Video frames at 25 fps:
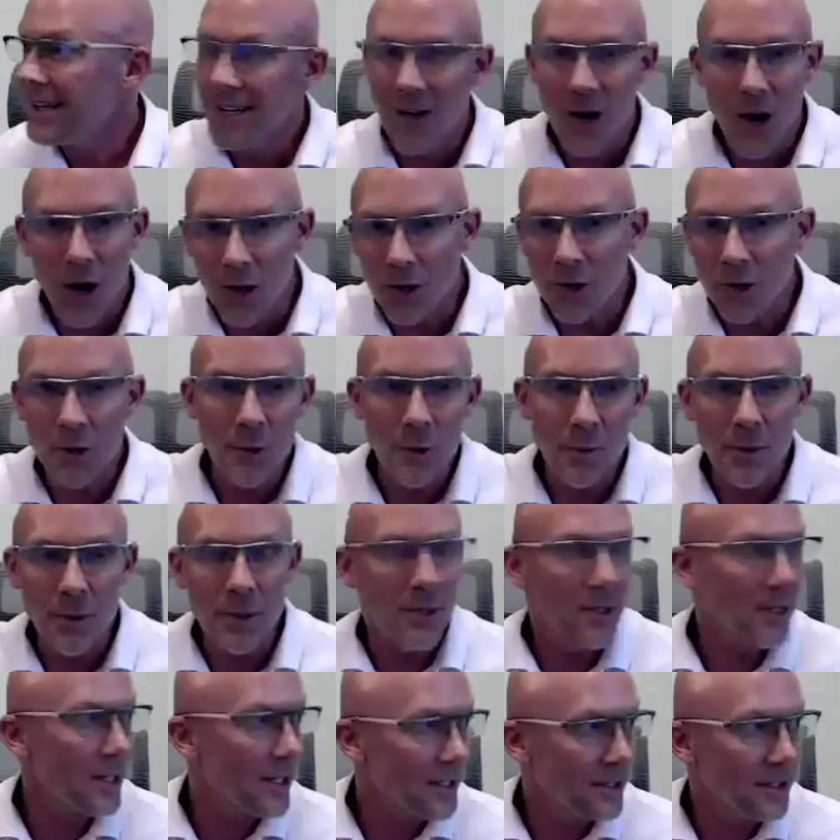all loopy,
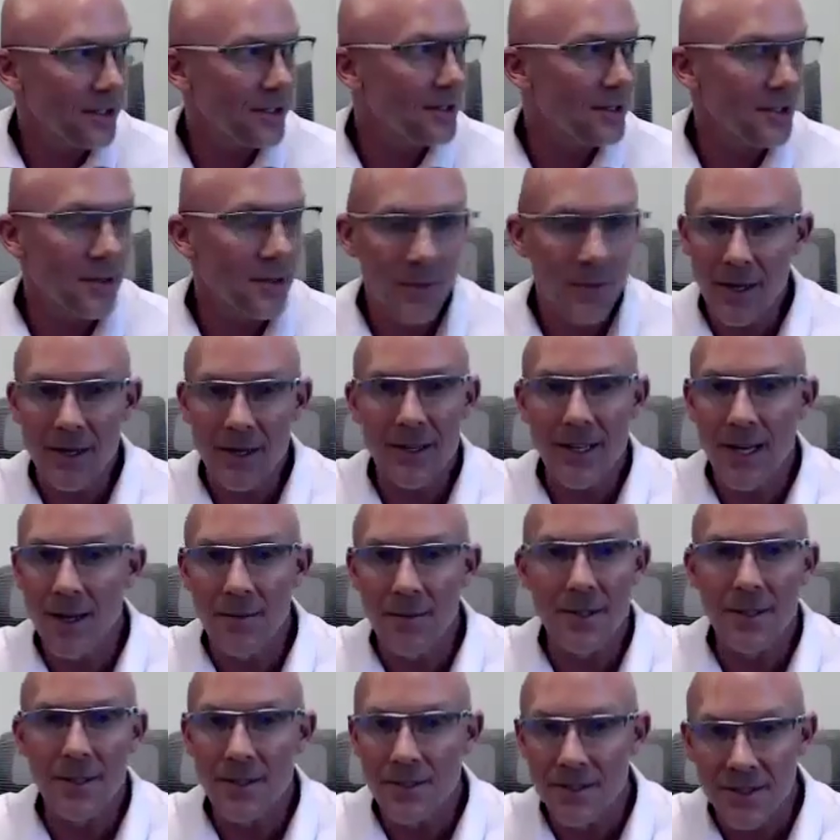you're like, dude, you better
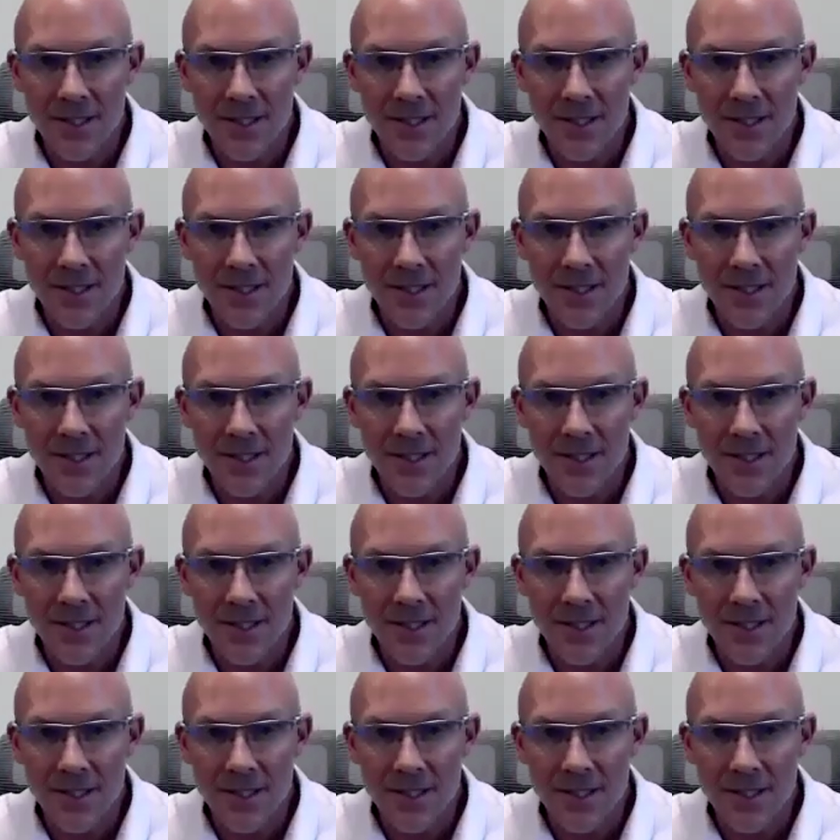come to your